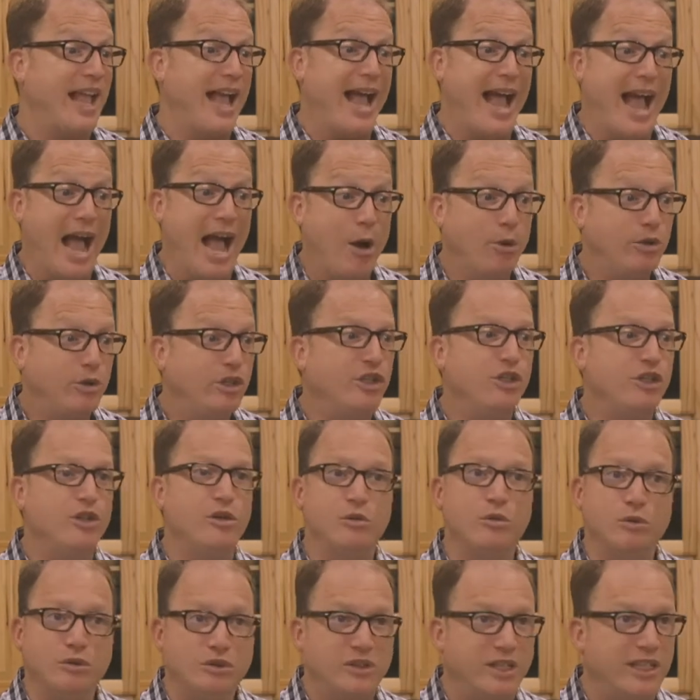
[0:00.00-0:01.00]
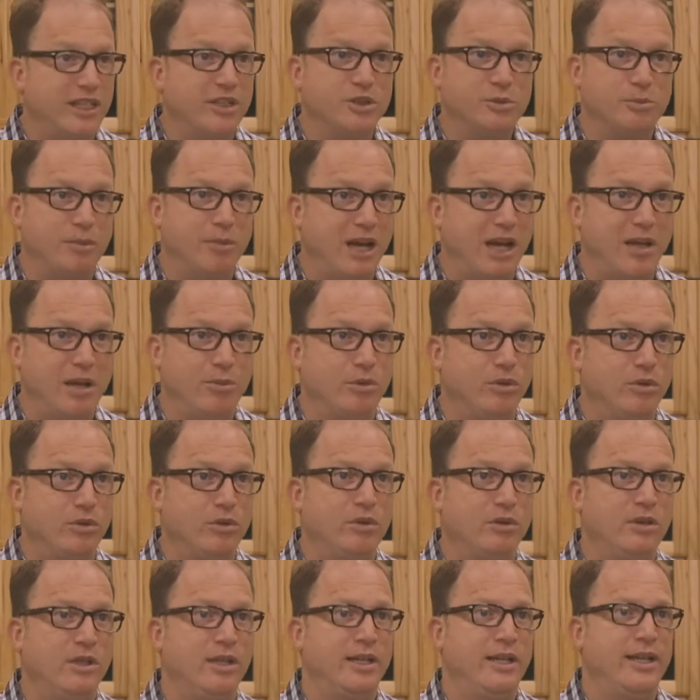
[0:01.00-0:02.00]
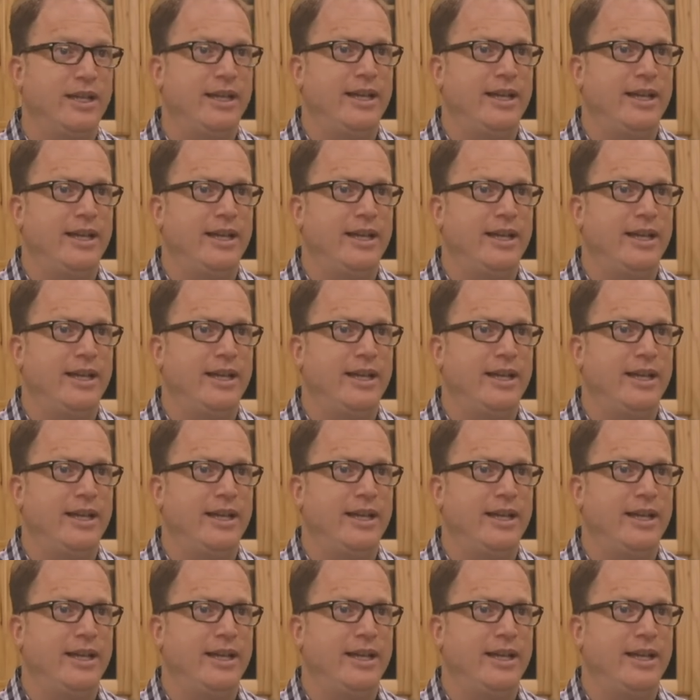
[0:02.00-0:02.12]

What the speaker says: how to use his Bible.